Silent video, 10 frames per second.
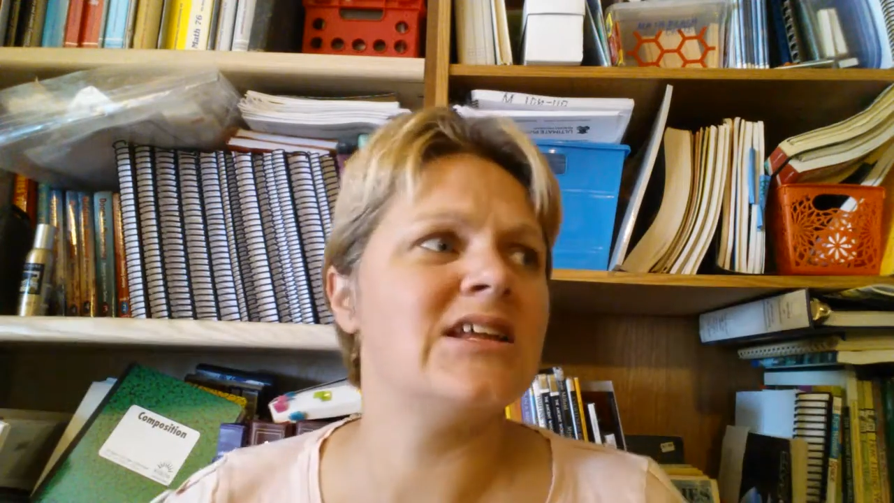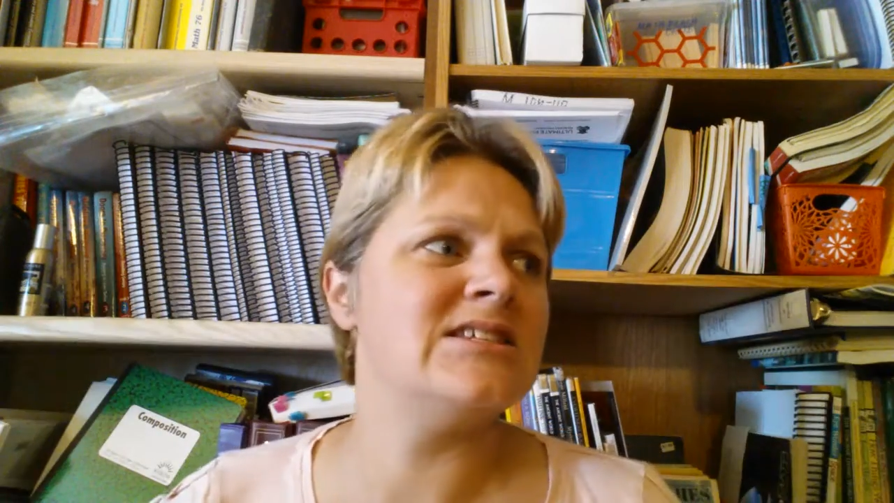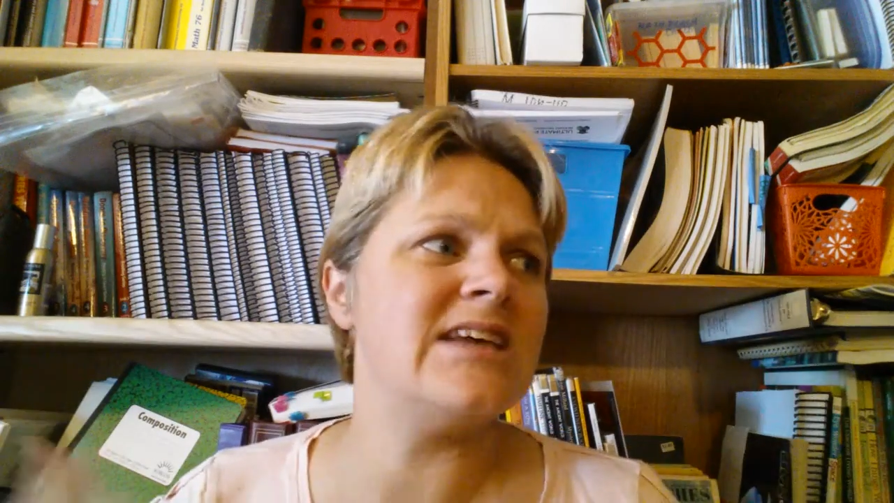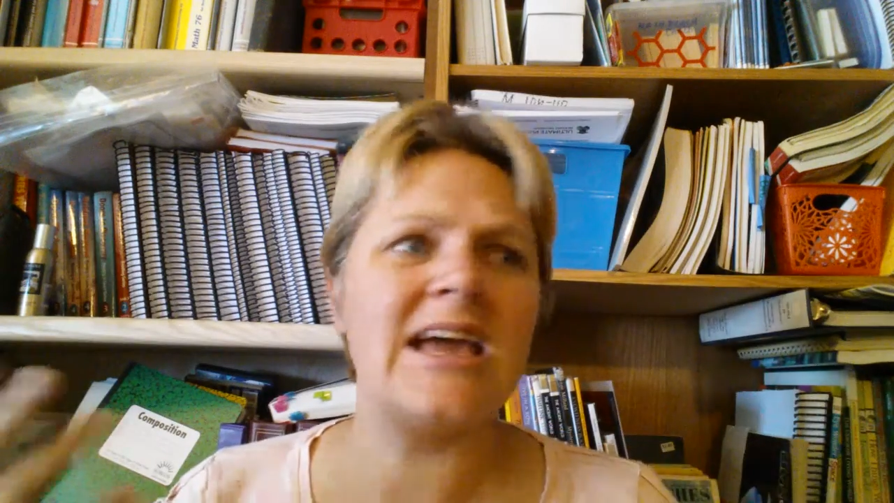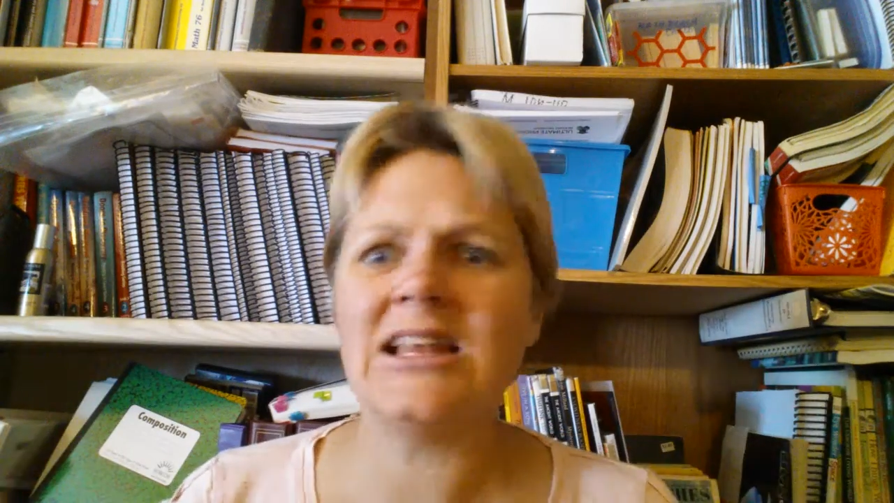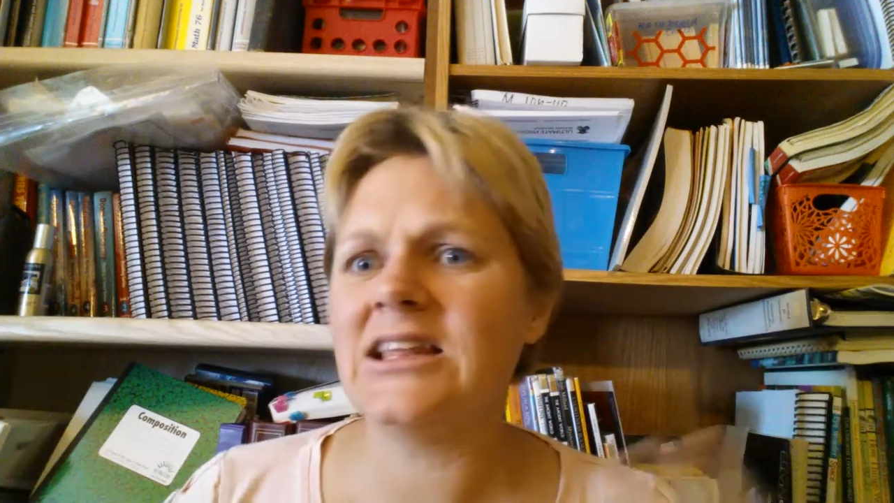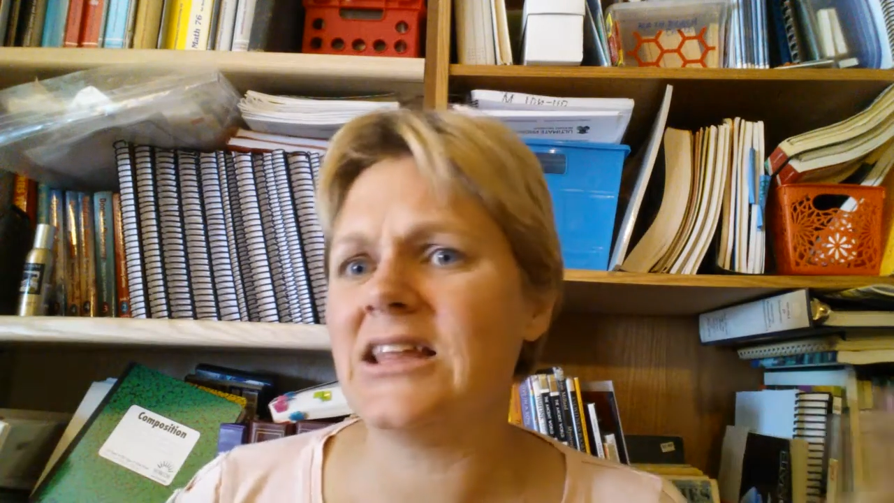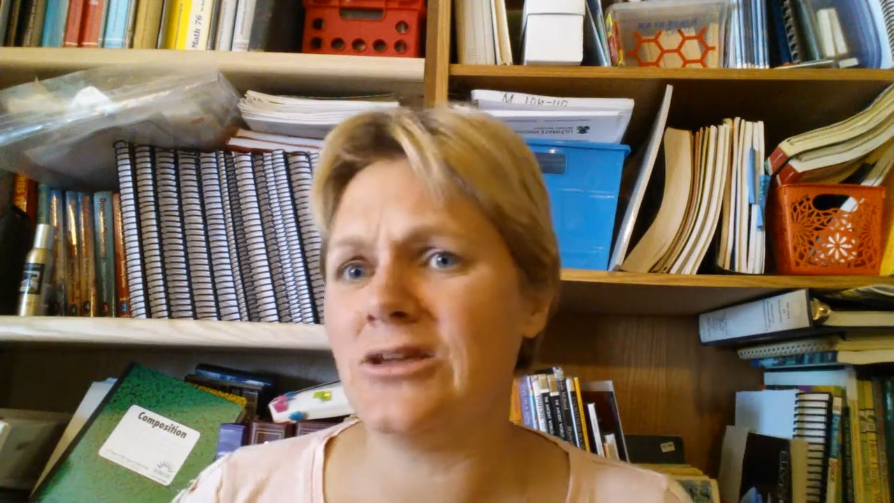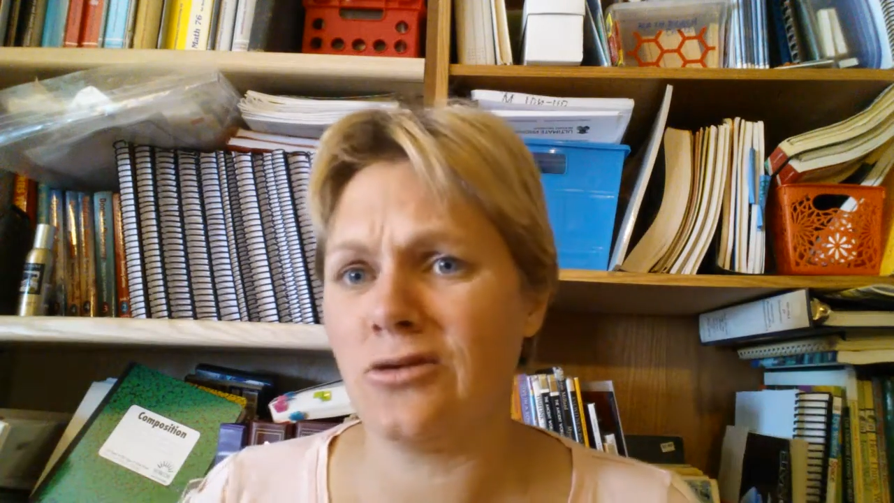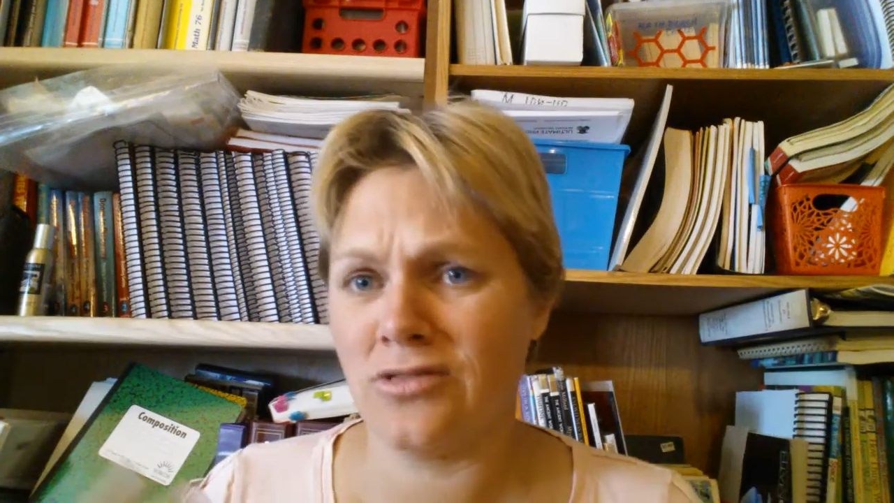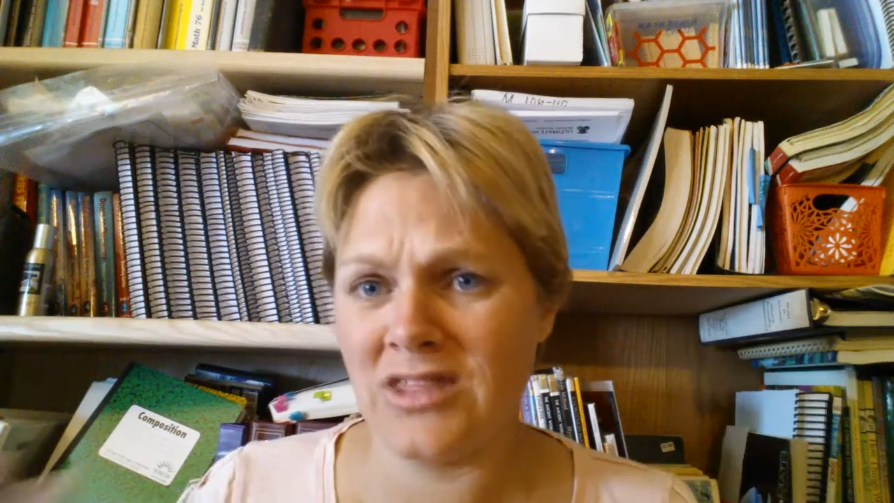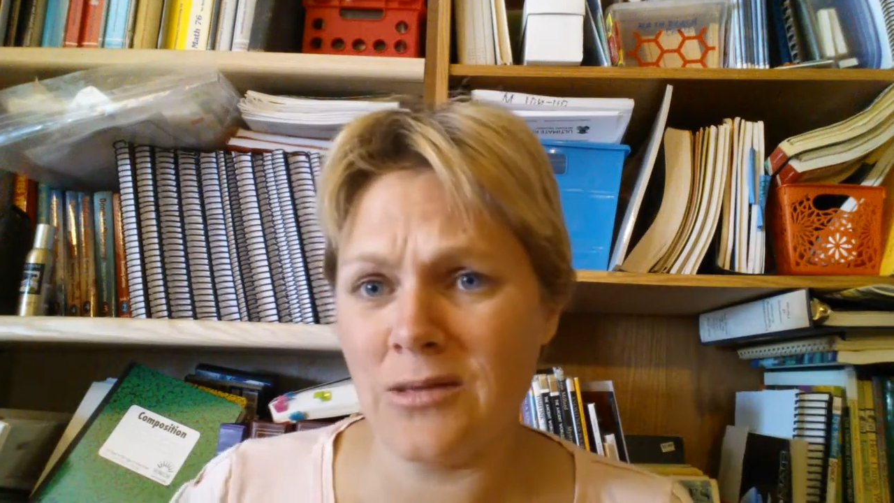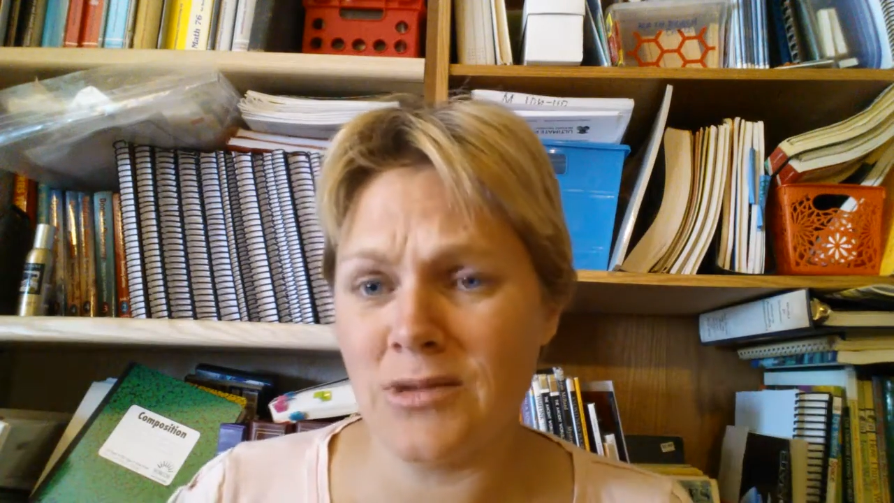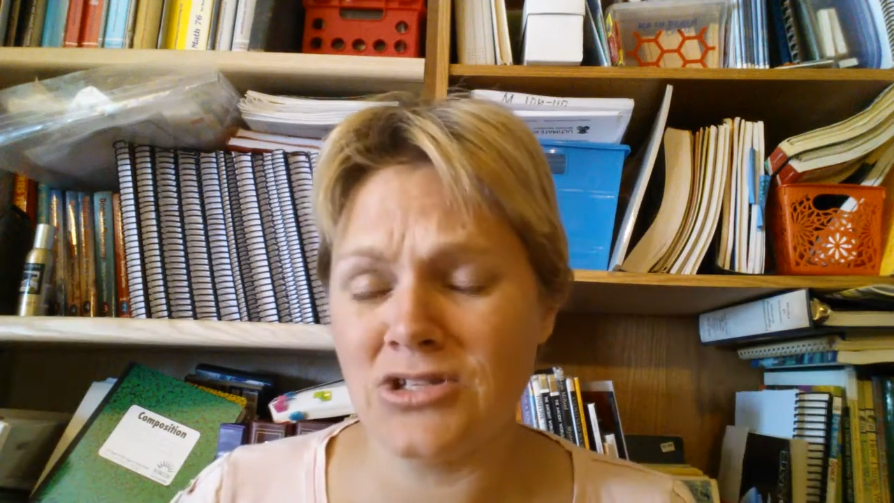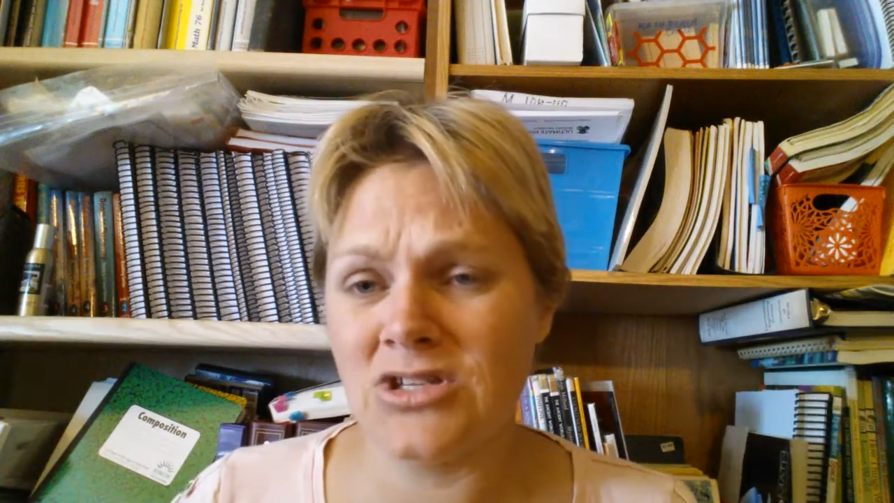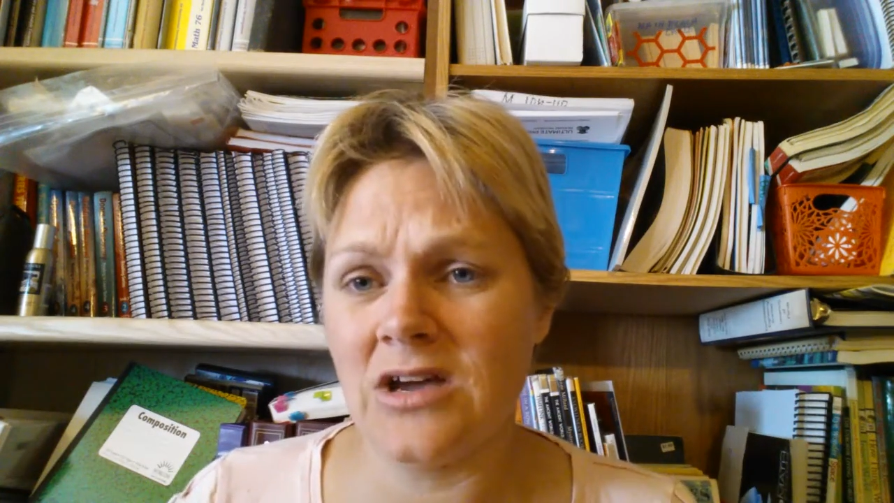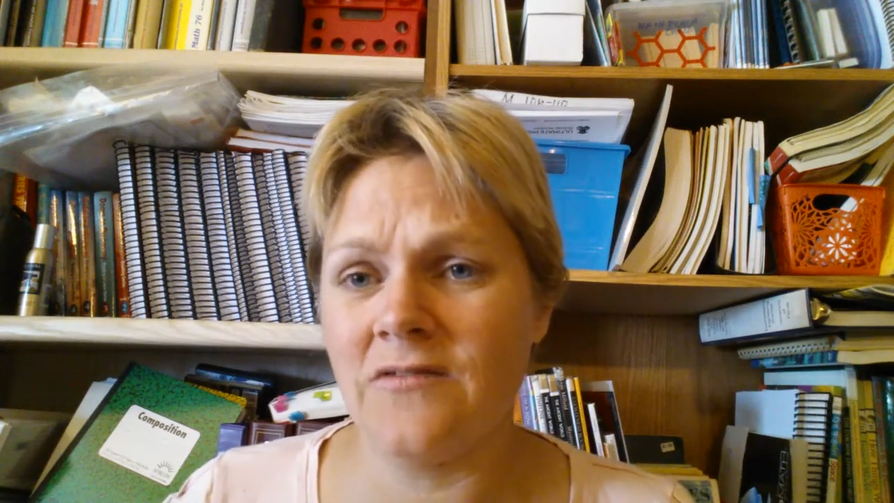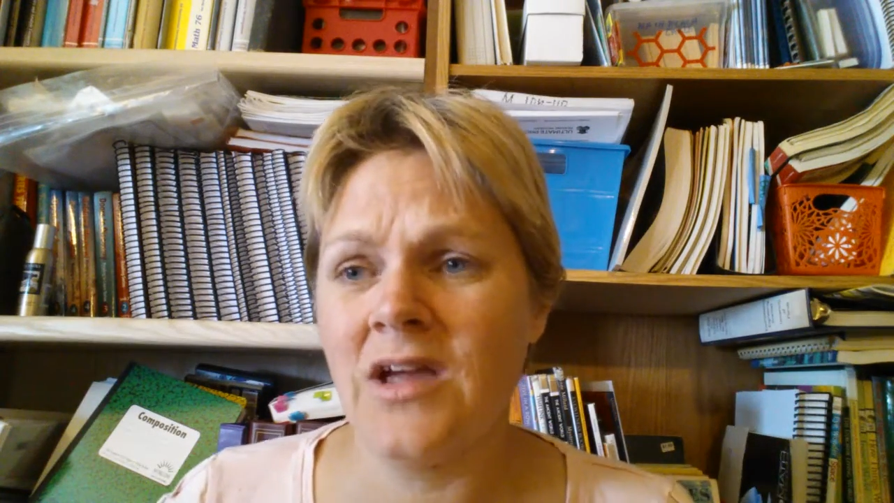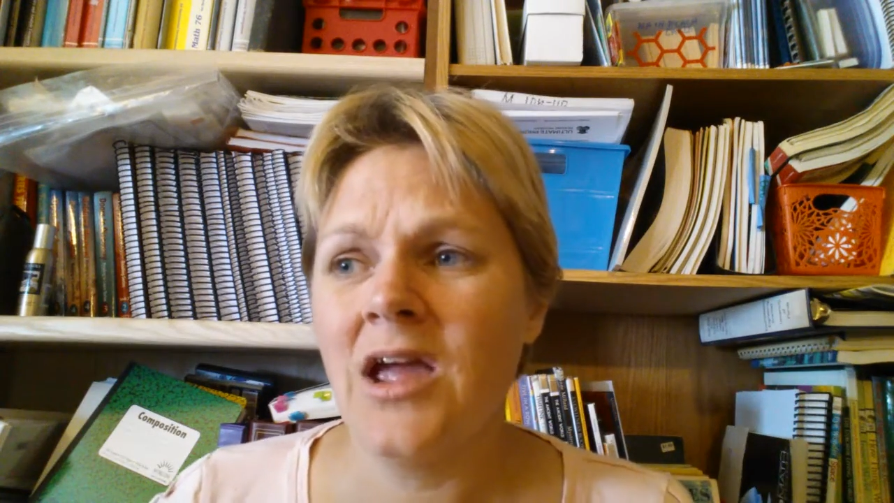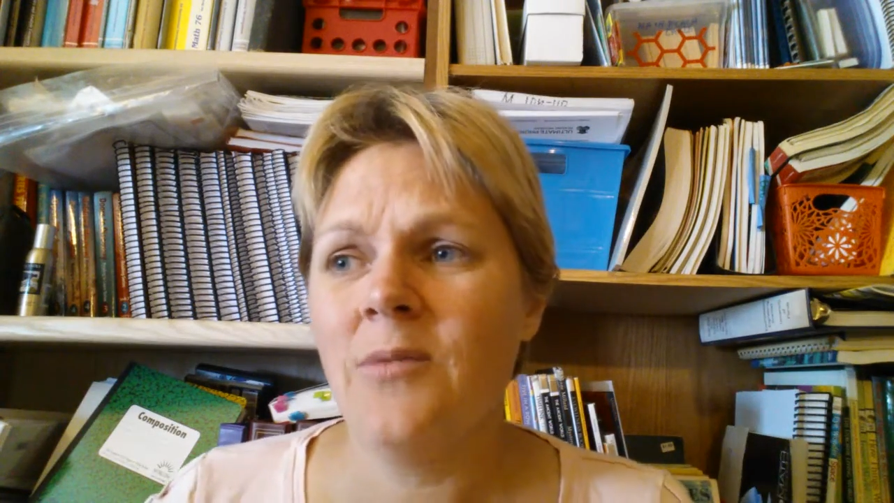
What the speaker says: of daily that you don't think much of,